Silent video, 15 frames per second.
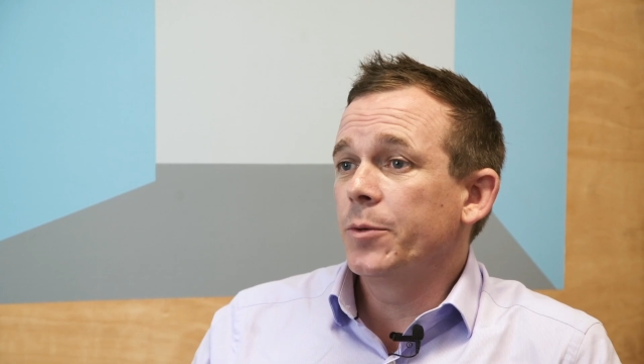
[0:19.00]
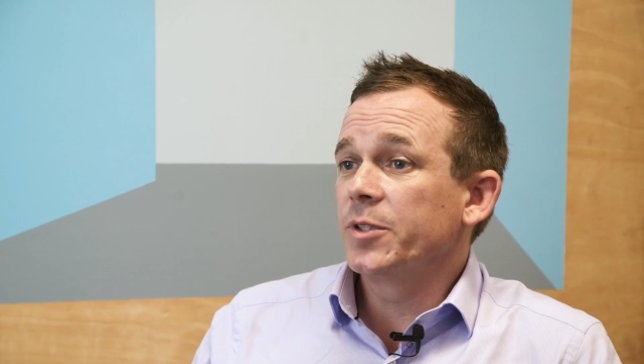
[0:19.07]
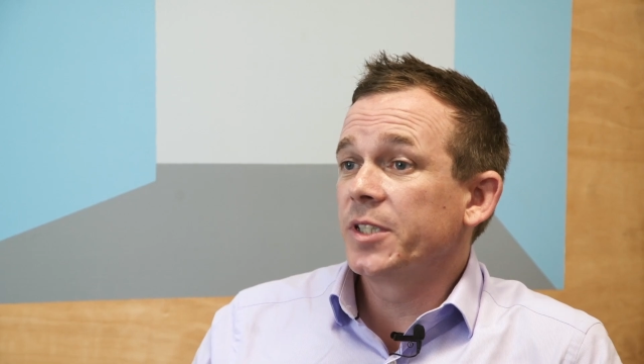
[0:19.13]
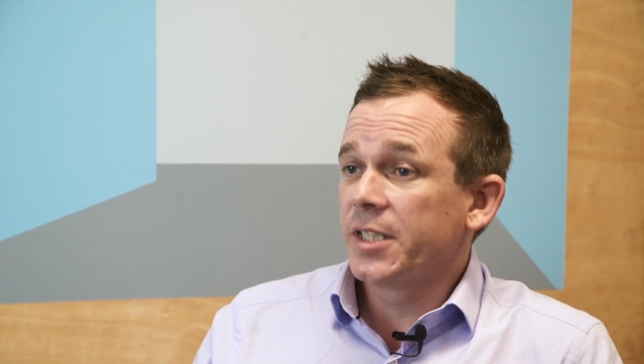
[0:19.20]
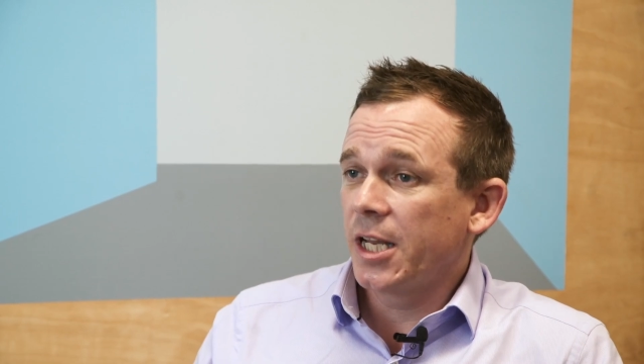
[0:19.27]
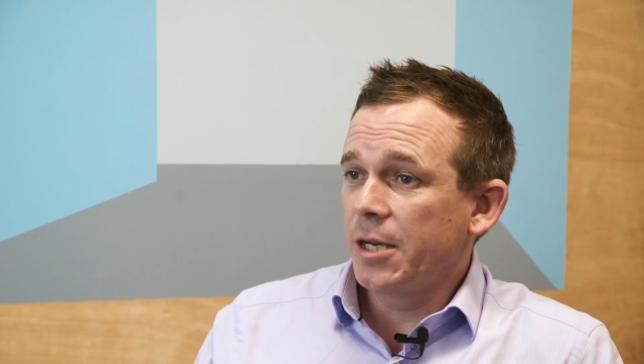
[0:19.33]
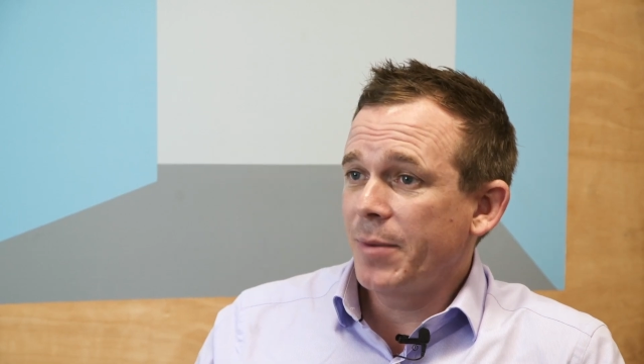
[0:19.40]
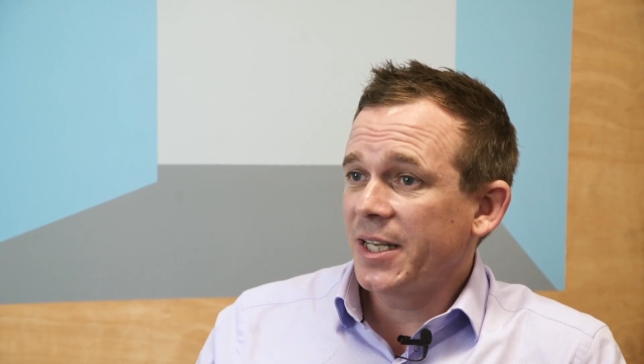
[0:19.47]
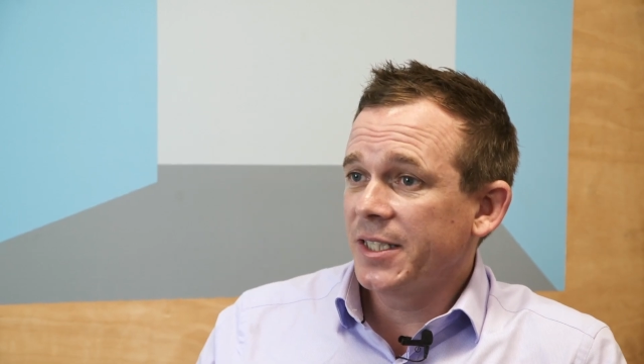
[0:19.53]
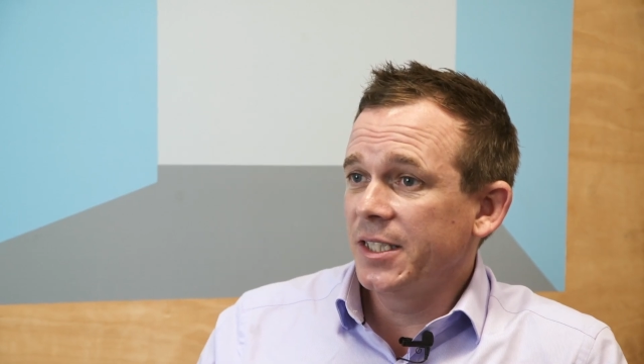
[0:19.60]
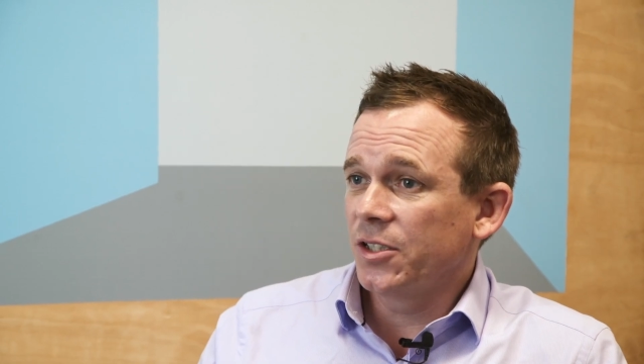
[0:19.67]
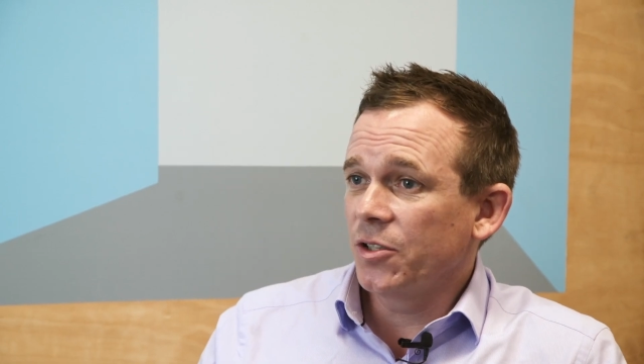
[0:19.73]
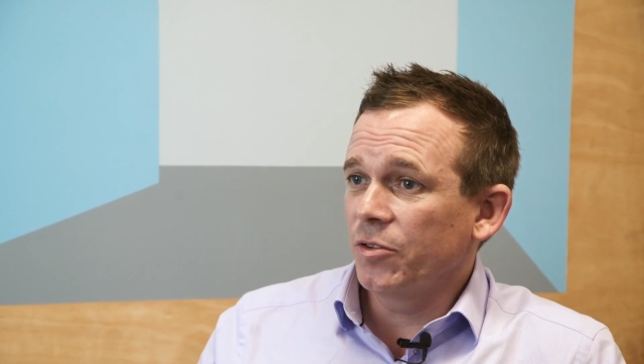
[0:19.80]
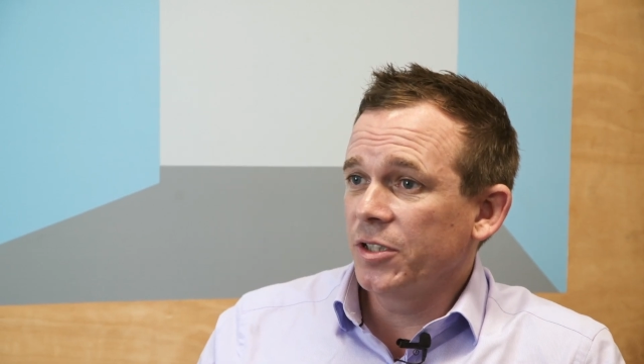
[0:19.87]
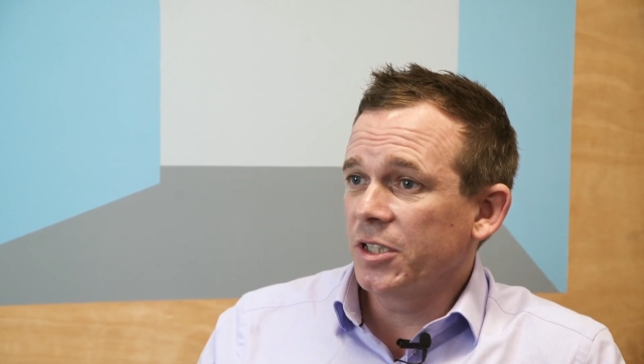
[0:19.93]
There was
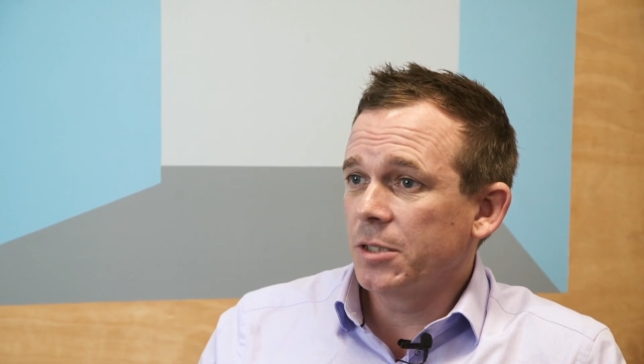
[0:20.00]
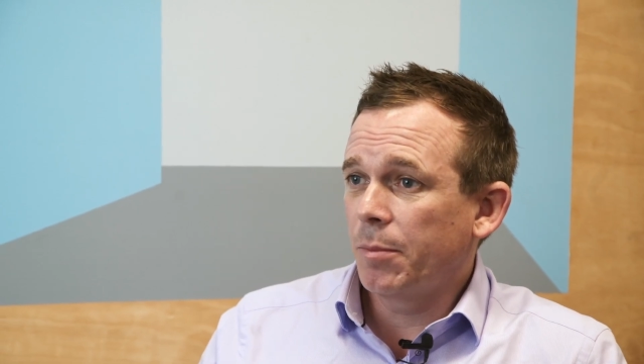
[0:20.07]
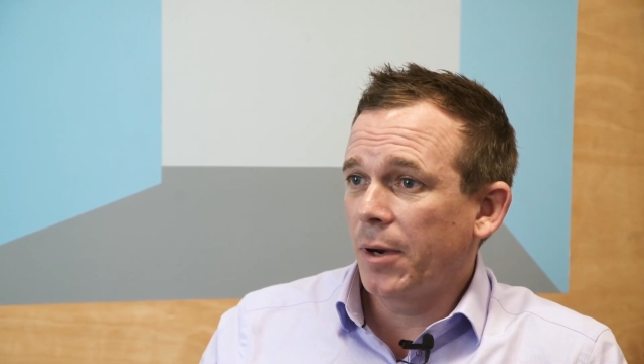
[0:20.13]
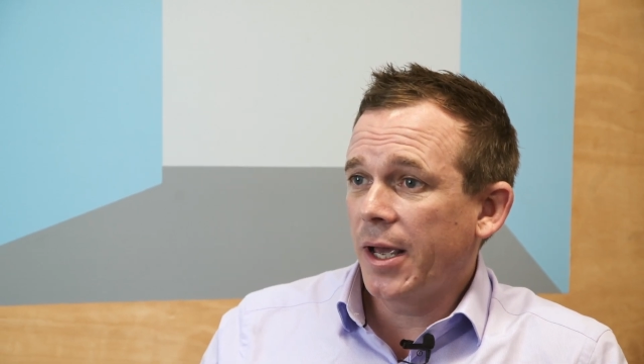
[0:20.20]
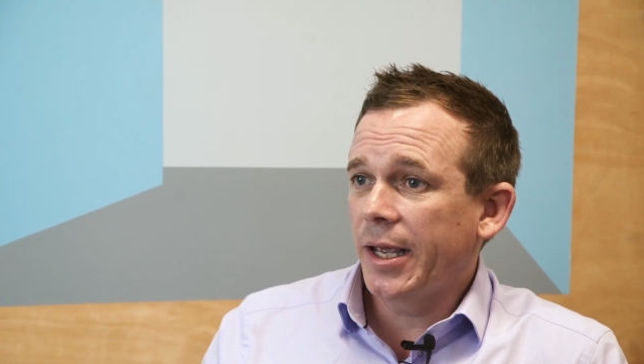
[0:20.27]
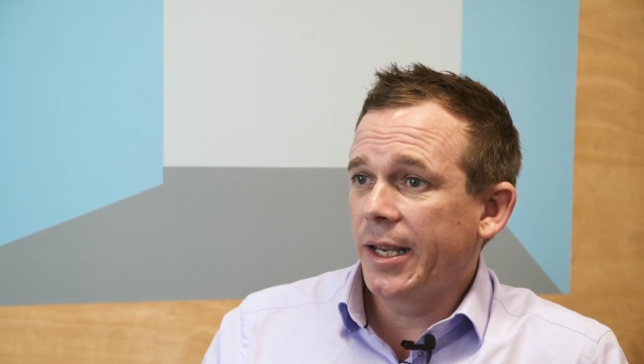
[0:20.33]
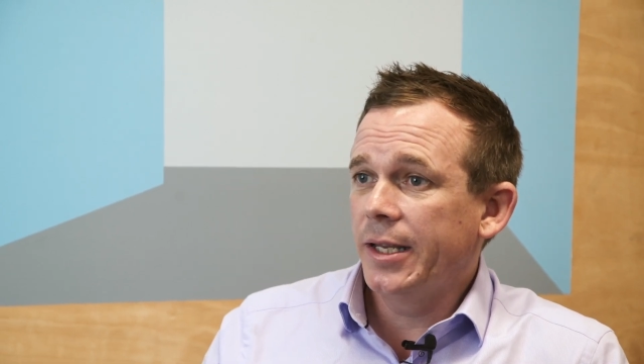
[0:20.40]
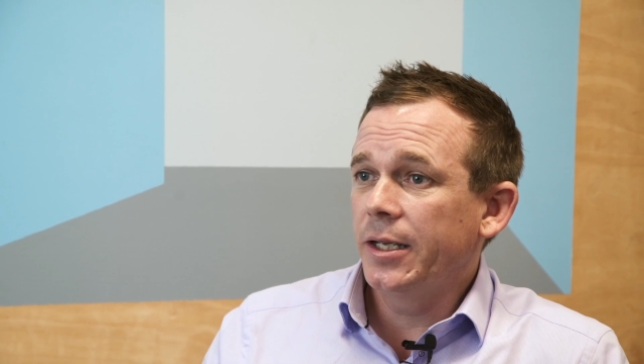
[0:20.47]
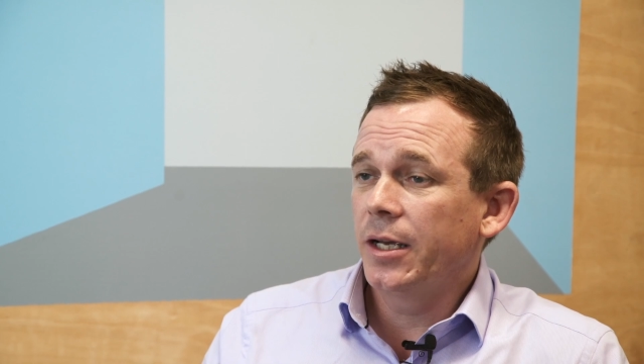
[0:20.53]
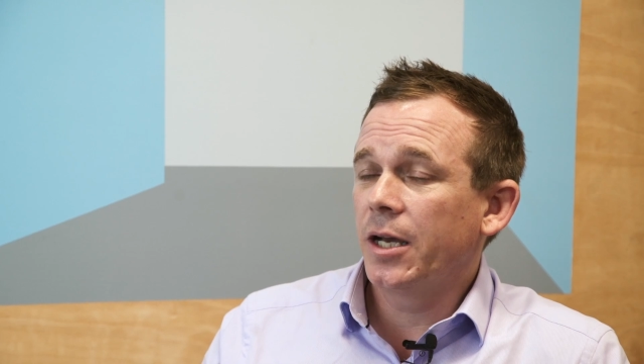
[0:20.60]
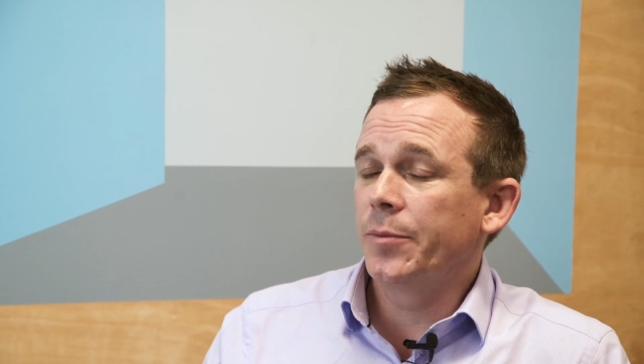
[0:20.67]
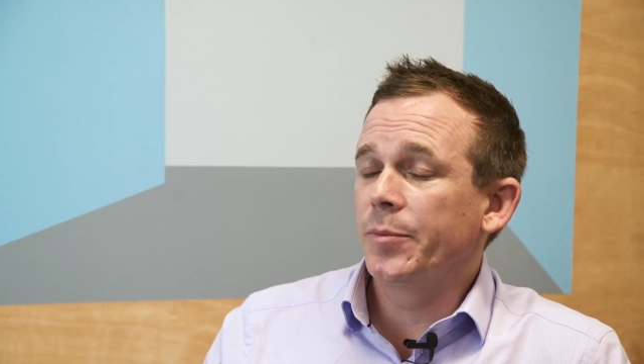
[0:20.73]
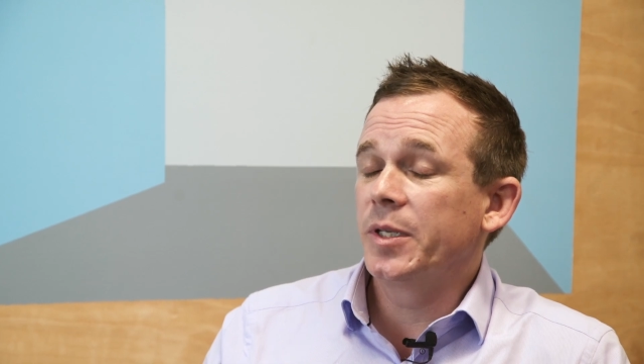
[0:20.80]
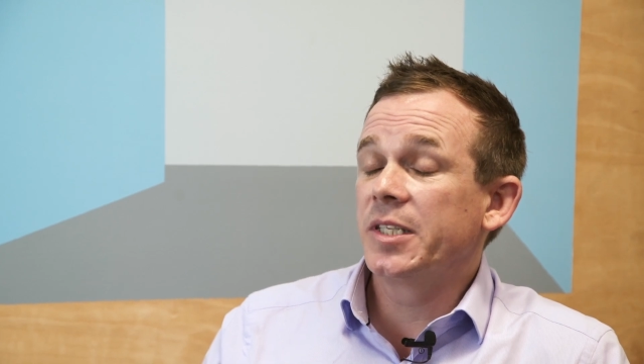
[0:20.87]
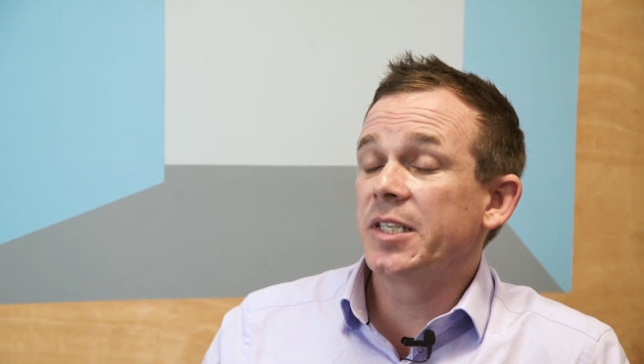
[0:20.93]
telematics on display
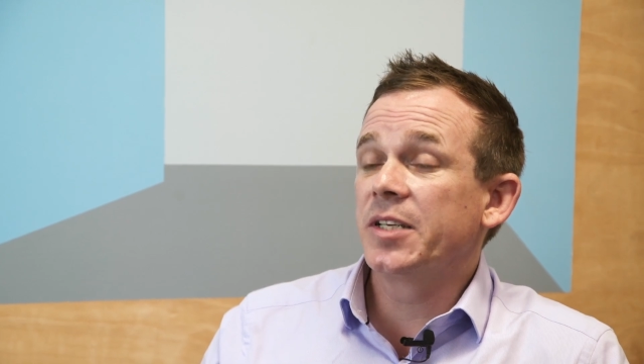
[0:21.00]
and the